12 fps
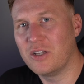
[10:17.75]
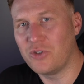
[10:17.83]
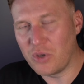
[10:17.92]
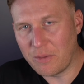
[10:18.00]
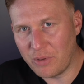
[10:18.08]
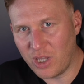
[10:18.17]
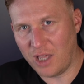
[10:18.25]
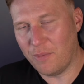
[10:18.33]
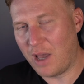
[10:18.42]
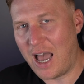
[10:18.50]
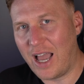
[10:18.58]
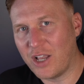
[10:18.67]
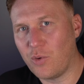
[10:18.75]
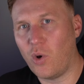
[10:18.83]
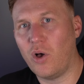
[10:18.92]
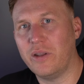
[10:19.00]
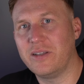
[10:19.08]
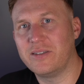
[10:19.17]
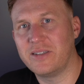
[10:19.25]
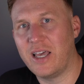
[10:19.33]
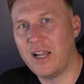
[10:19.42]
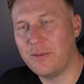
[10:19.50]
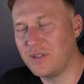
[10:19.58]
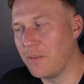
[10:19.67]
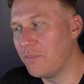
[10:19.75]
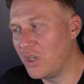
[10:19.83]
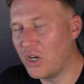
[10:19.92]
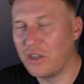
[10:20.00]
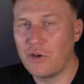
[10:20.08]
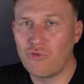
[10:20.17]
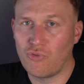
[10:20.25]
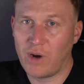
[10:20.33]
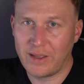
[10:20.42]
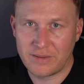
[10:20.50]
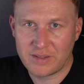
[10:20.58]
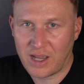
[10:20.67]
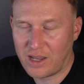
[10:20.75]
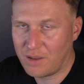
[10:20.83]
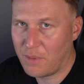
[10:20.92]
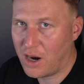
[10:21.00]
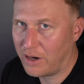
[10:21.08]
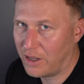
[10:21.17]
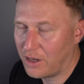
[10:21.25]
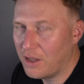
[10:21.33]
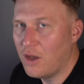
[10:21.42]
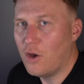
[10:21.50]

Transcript: so you can build up high quality setups and be on the right side of the market.